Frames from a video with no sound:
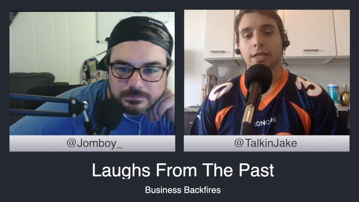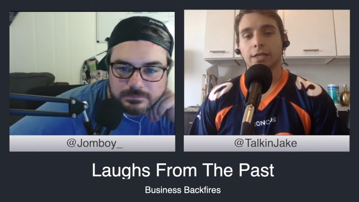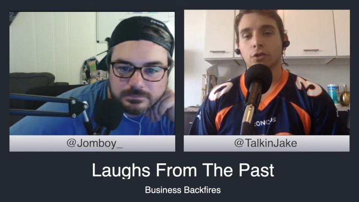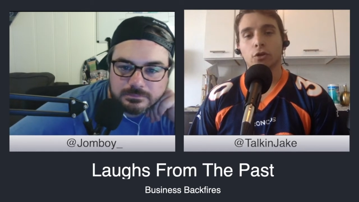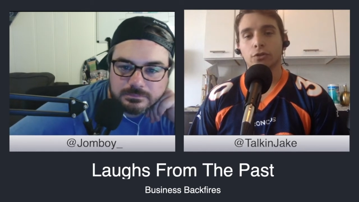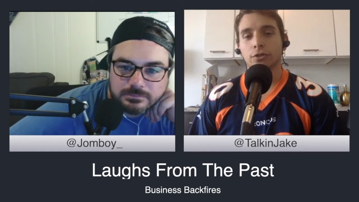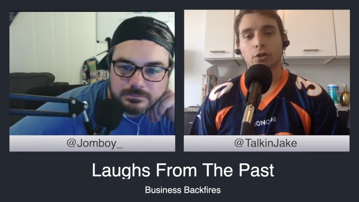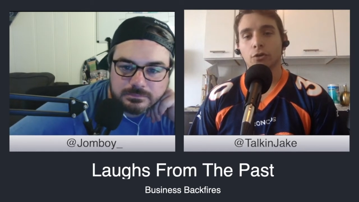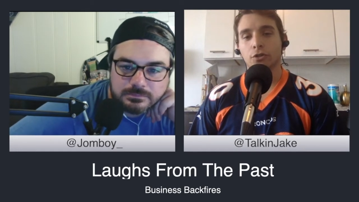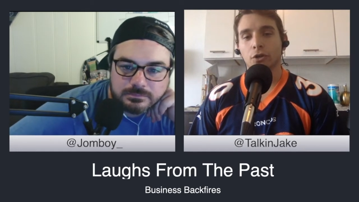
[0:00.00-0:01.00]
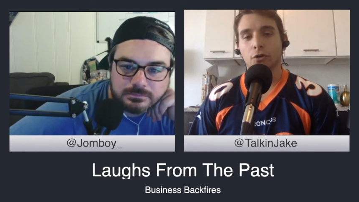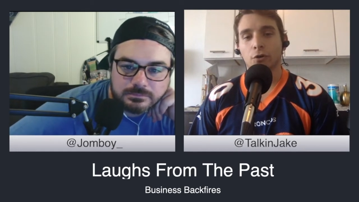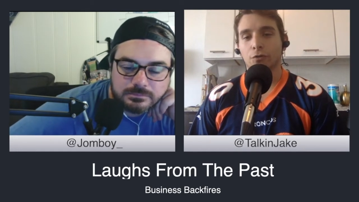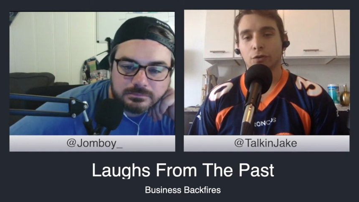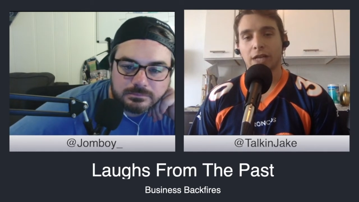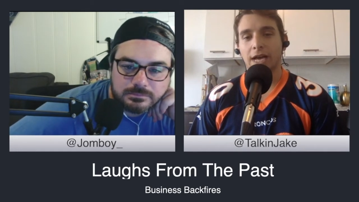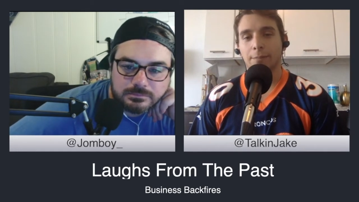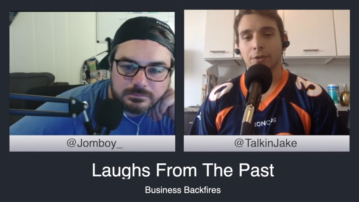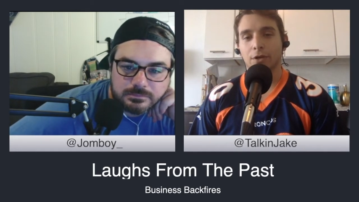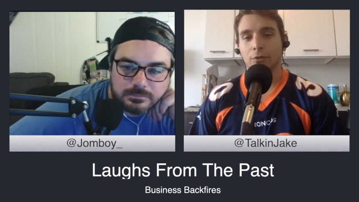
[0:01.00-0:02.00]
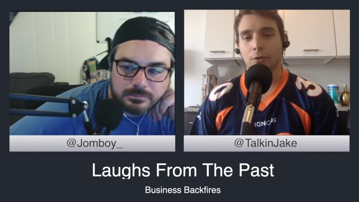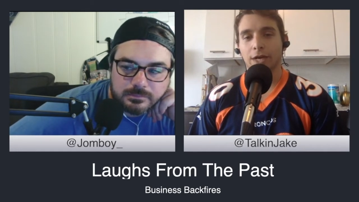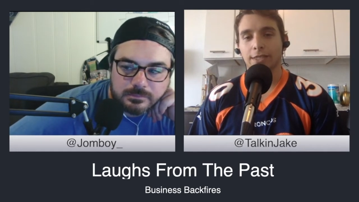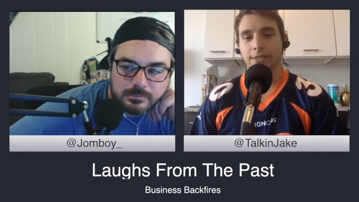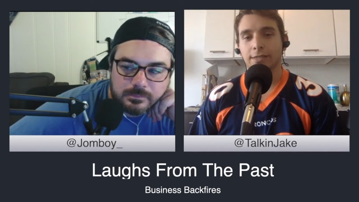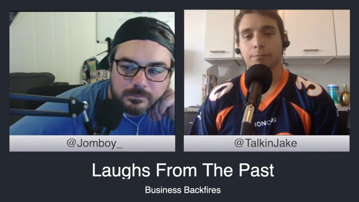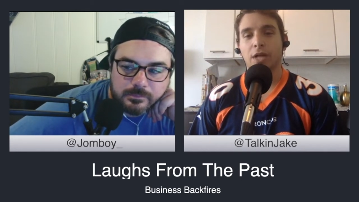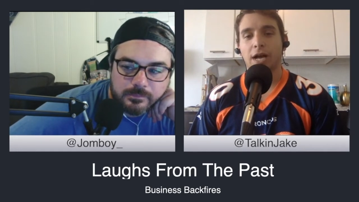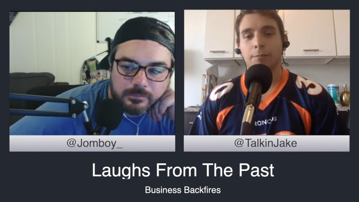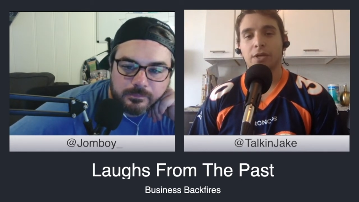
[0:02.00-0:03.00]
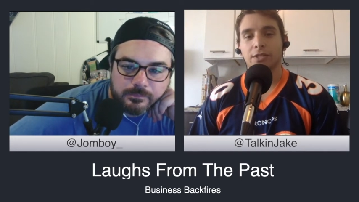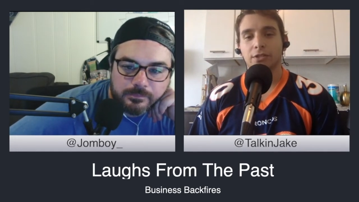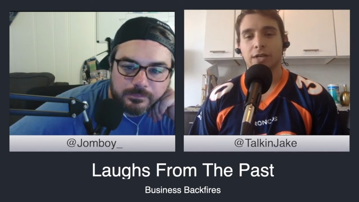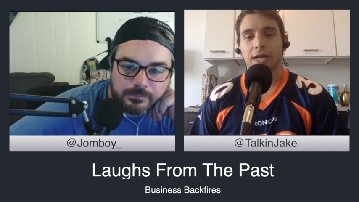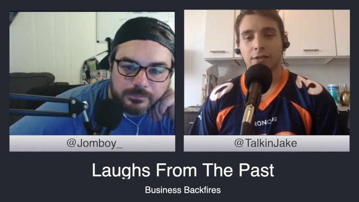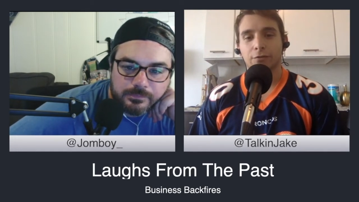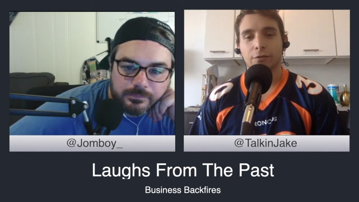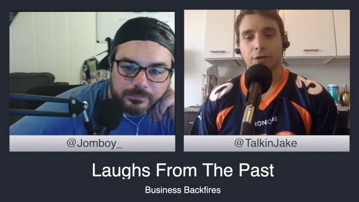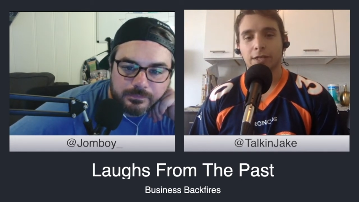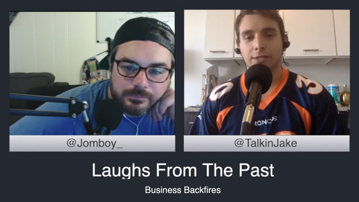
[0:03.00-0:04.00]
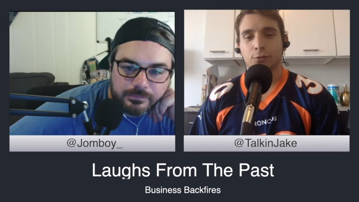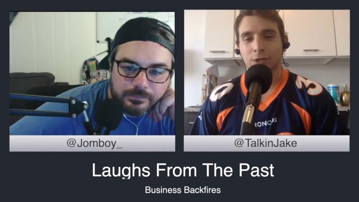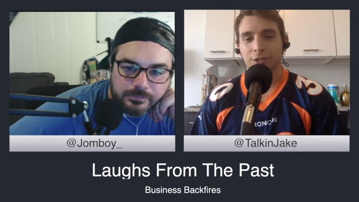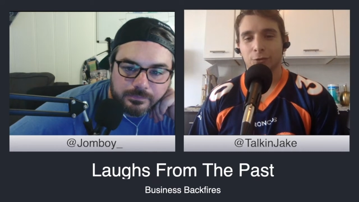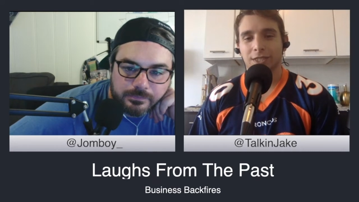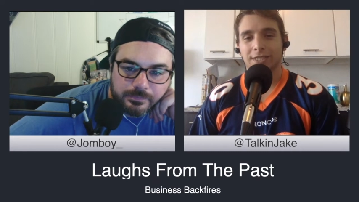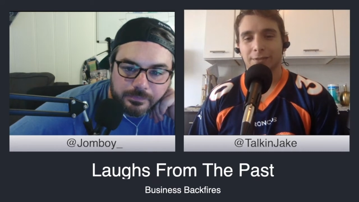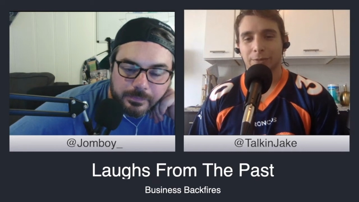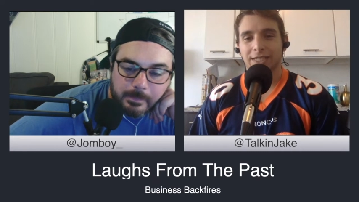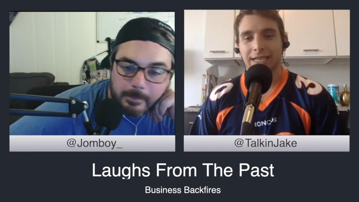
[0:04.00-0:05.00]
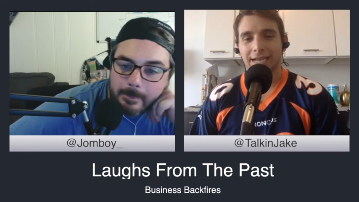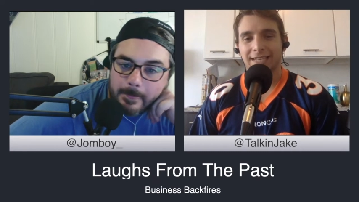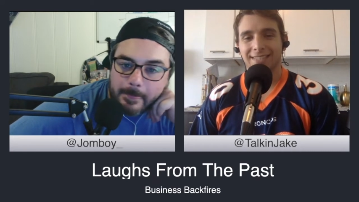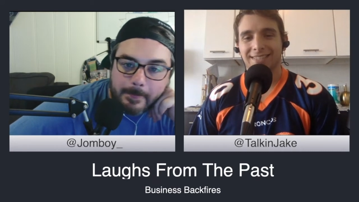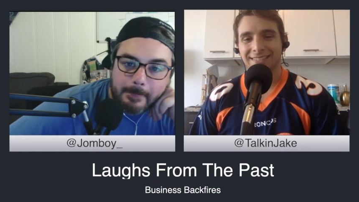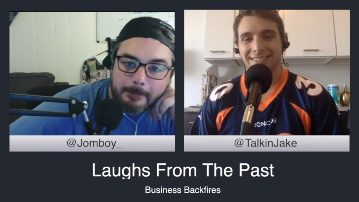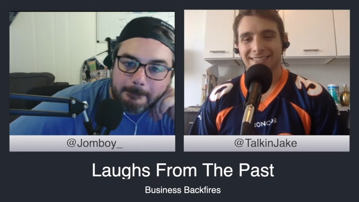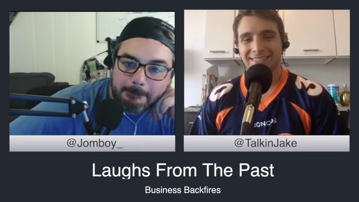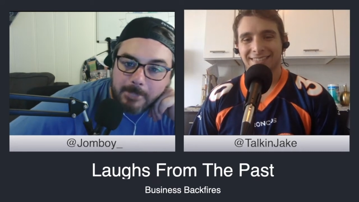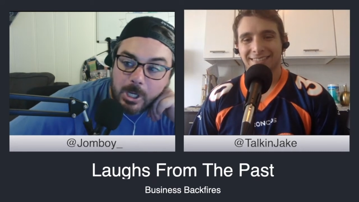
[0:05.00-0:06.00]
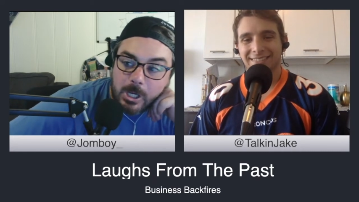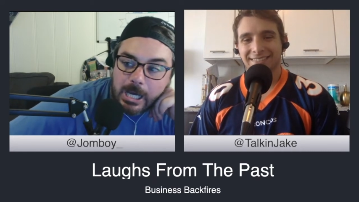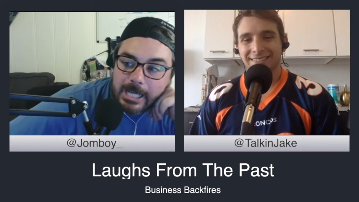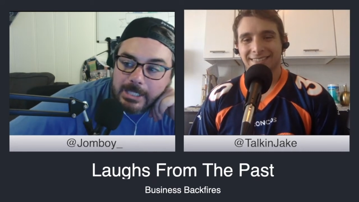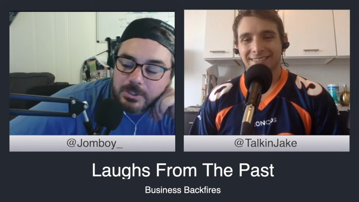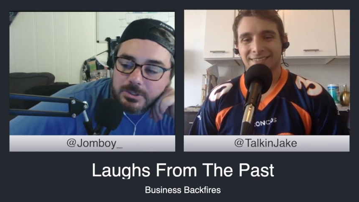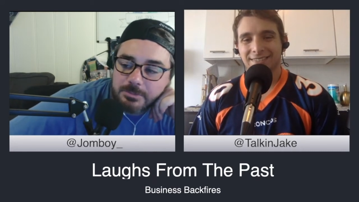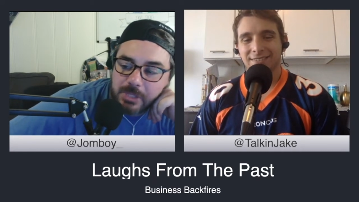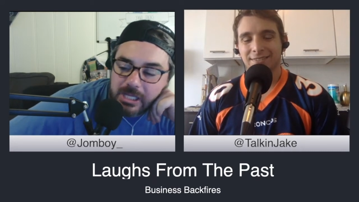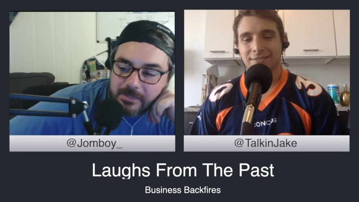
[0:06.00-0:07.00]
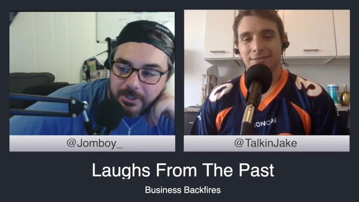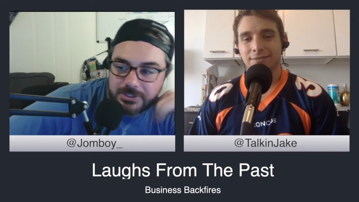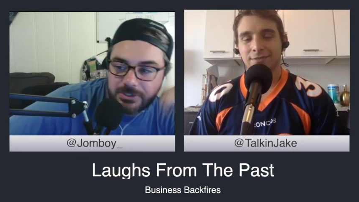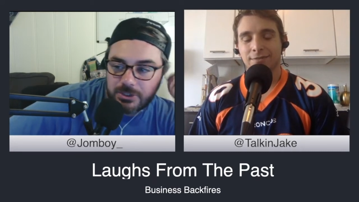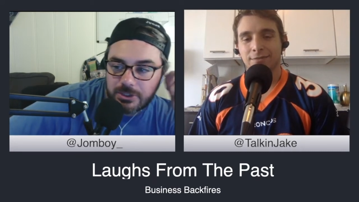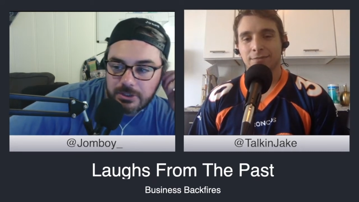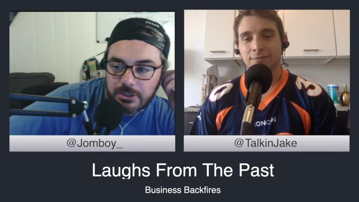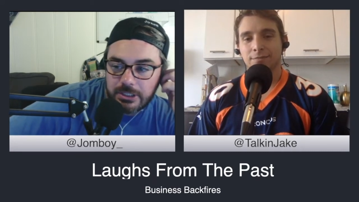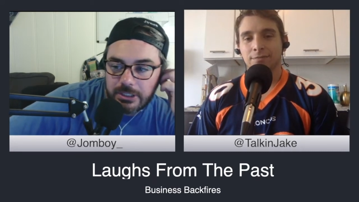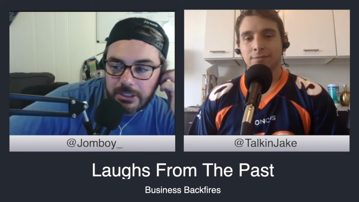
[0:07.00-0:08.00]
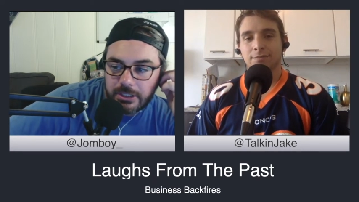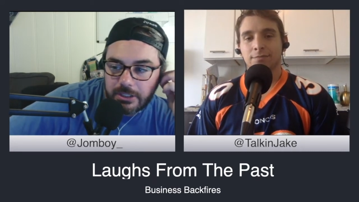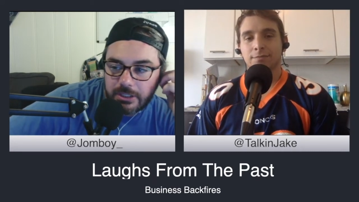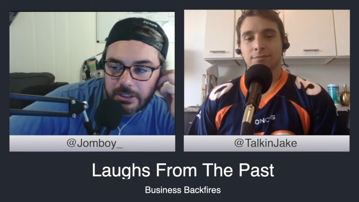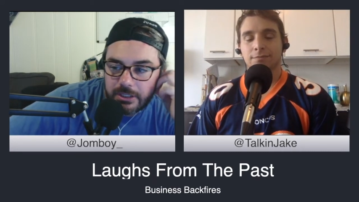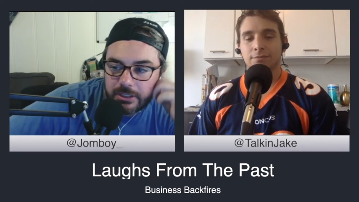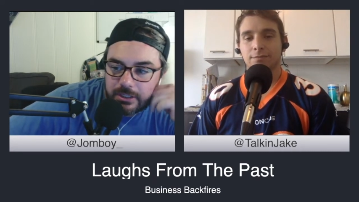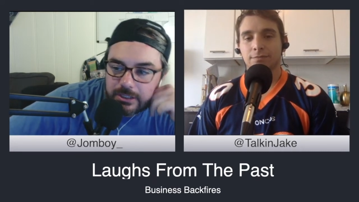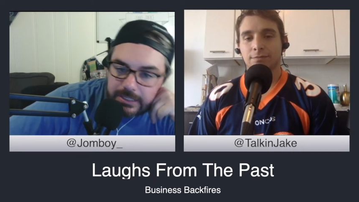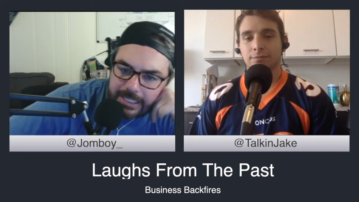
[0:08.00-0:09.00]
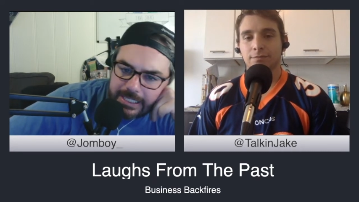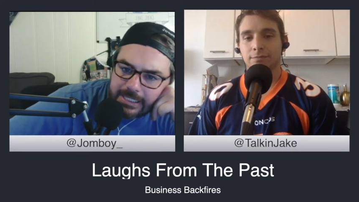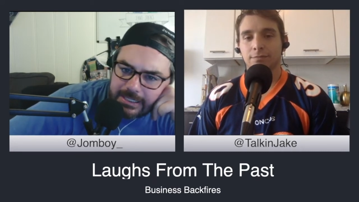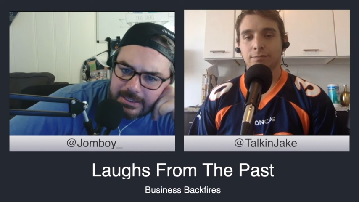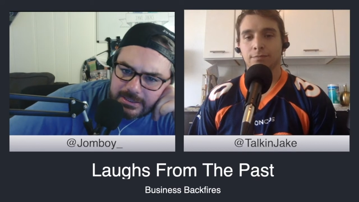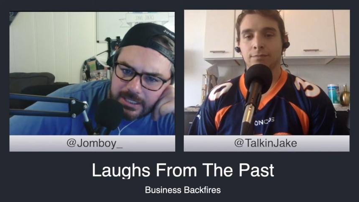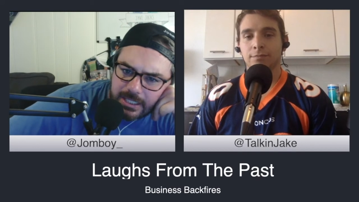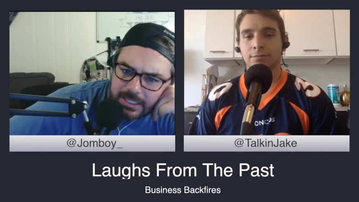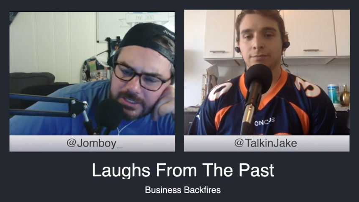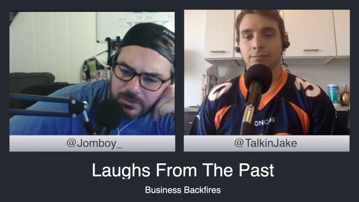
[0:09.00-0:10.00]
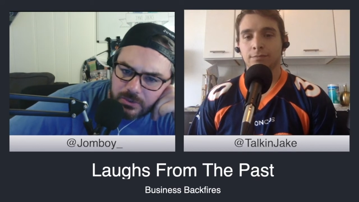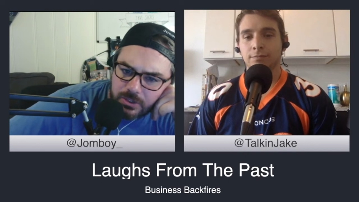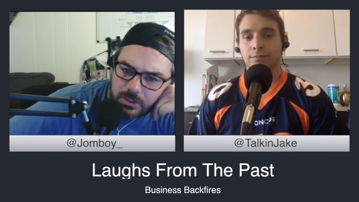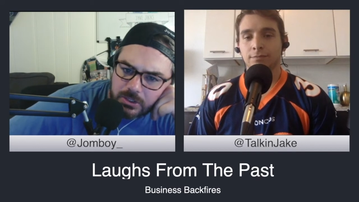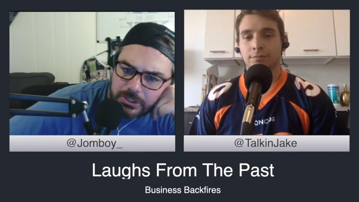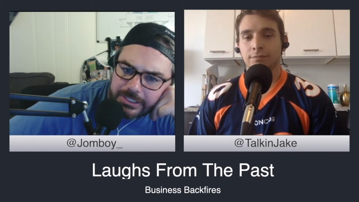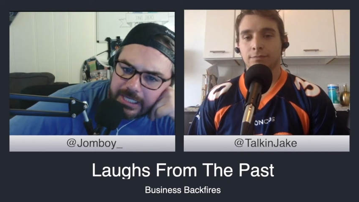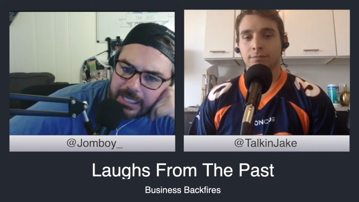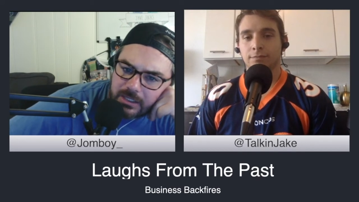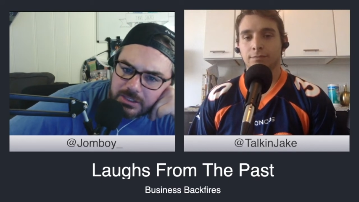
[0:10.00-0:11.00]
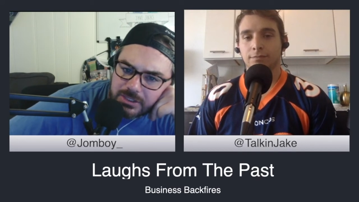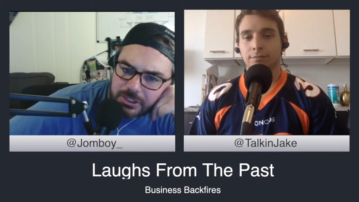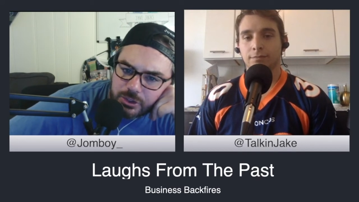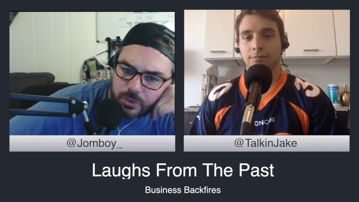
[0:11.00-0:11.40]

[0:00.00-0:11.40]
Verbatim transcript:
Speaker 1: Like, those those don't overlap at all, right? Did Blockbuster end for us when drinking began?
Speaker 2: No, I used Blockbuster late into high school, early college, like two